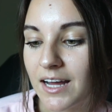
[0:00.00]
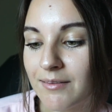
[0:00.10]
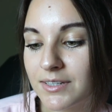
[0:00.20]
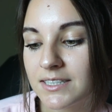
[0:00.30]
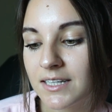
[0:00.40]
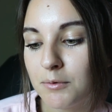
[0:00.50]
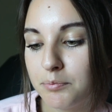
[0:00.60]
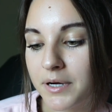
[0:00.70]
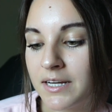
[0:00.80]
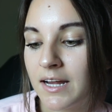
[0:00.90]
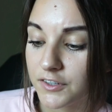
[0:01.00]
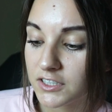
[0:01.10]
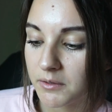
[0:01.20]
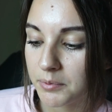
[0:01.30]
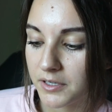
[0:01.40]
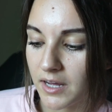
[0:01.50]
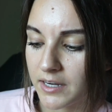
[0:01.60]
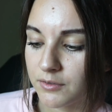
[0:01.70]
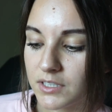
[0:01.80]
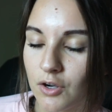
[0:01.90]
obviously, but first time I put it
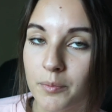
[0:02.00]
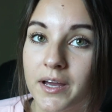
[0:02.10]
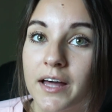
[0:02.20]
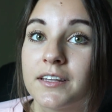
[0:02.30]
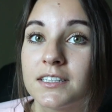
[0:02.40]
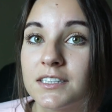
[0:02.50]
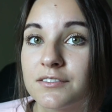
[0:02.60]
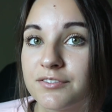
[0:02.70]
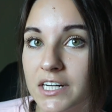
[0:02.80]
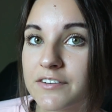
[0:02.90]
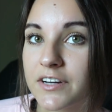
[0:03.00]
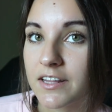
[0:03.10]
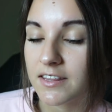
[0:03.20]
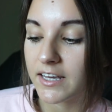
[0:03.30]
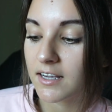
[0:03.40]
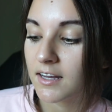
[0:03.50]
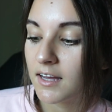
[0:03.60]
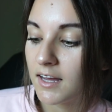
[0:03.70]
on, I was like, oh my god, this is very, very thick.